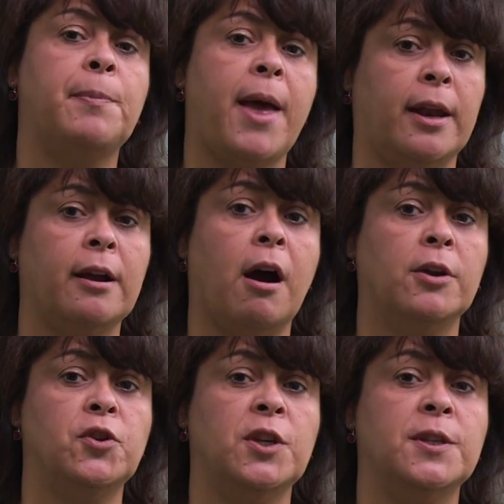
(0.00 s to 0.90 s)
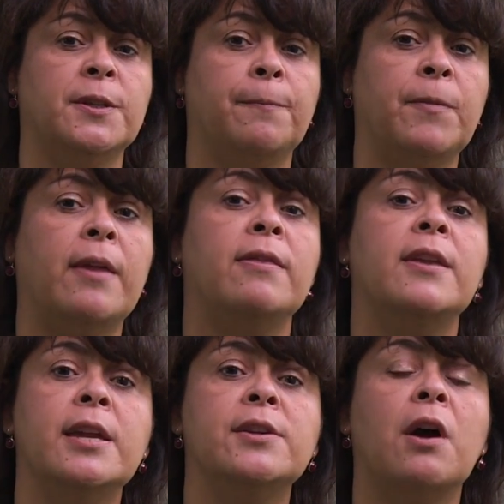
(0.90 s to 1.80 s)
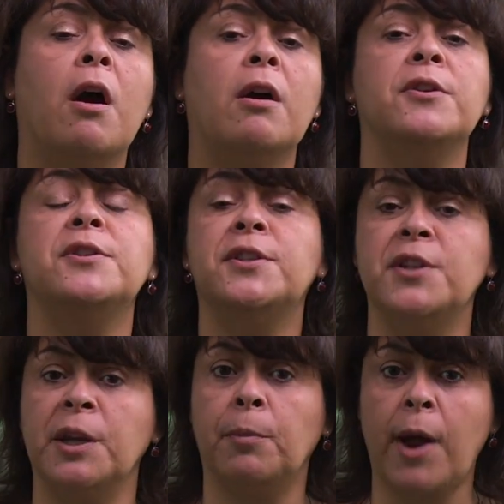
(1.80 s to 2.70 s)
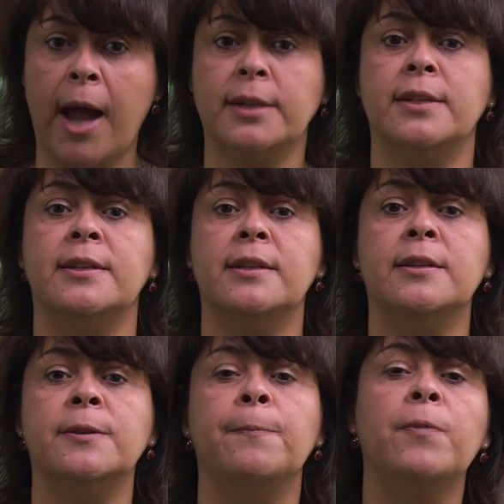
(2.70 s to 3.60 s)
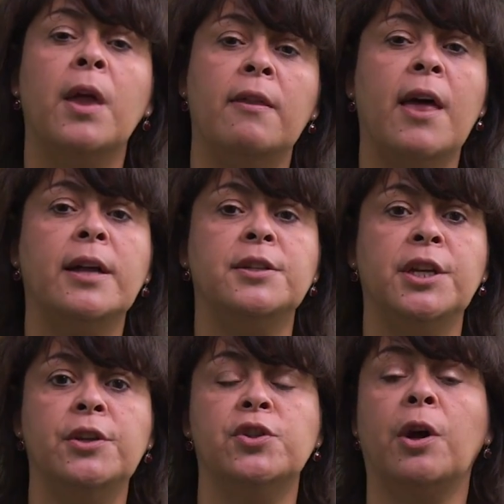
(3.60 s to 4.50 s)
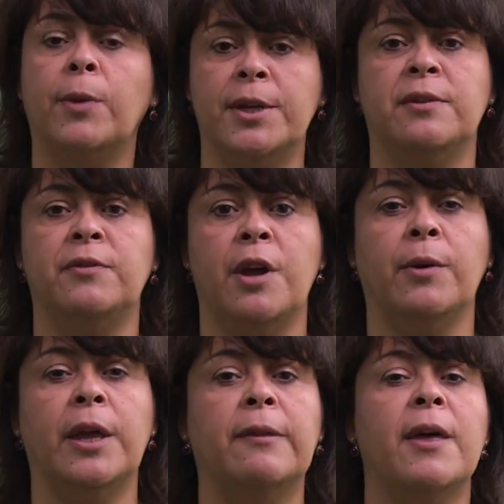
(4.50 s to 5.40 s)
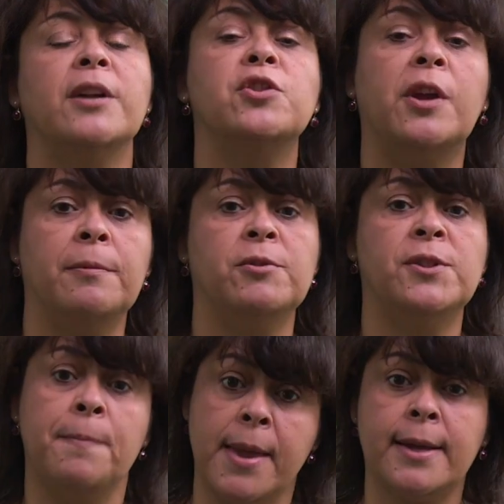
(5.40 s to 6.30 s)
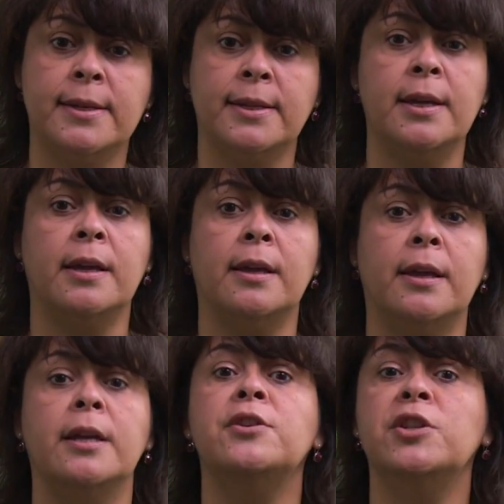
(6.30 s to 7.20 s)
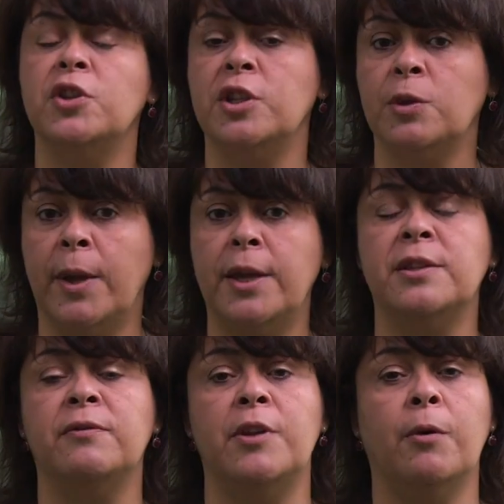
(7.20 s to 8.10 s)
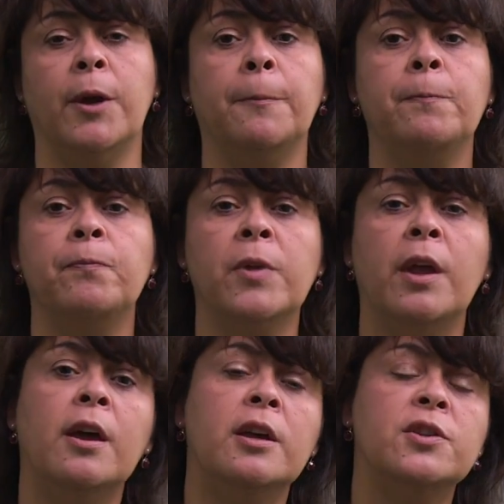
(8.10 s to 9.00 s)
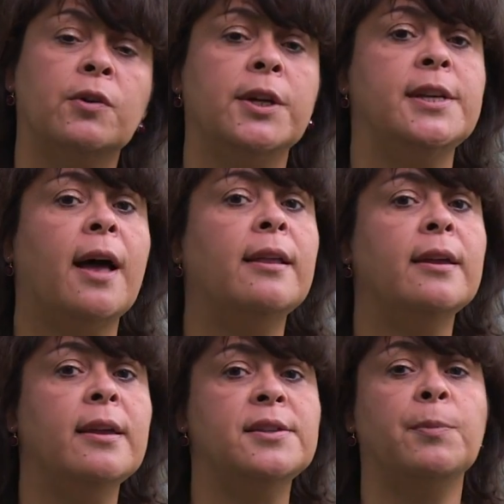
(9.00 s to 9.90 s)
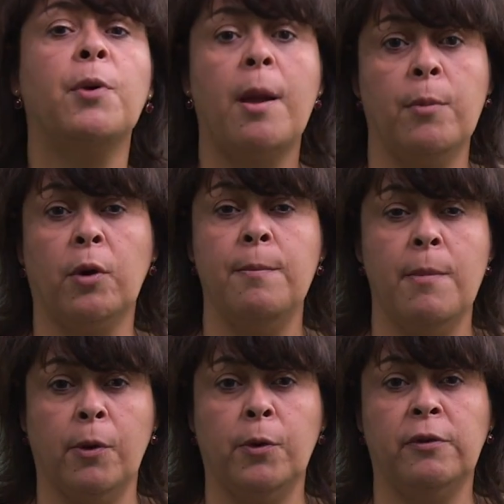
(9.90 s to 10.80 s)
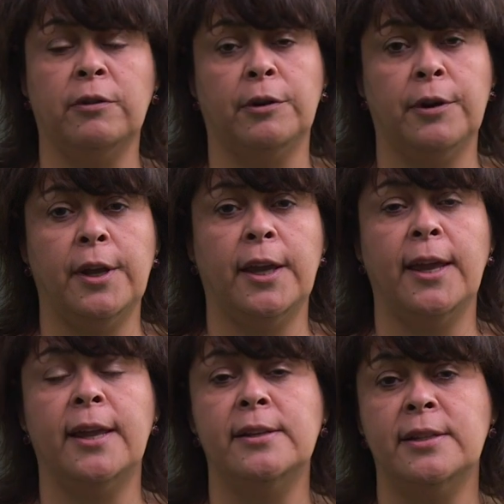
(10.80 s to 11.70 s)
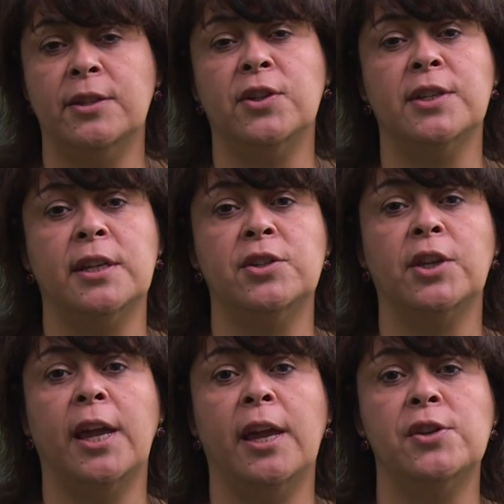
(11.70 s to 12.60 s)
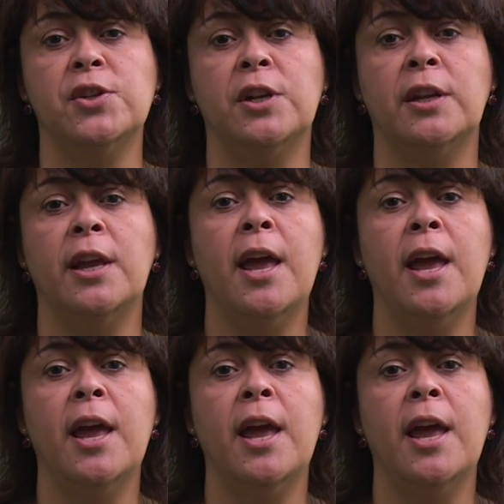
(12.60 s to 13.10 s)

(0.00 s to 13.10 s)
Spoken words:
pedagogies, and these are the distinct practices that teach our ways of knowing, that transmit Indigenous ways of knowing. Storytelling is a primary mode of learning in Indigenous education.